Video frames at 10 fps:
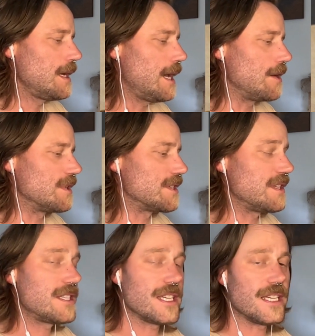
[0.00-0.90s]
Anyway, so
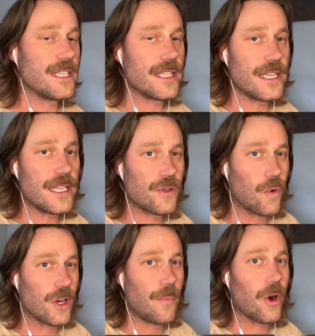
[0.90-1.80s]
this is the
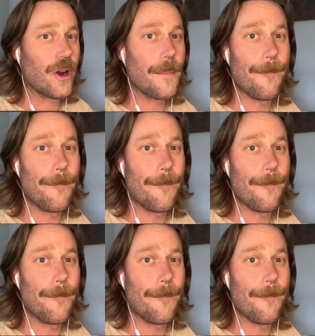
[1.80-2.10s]
Torqbar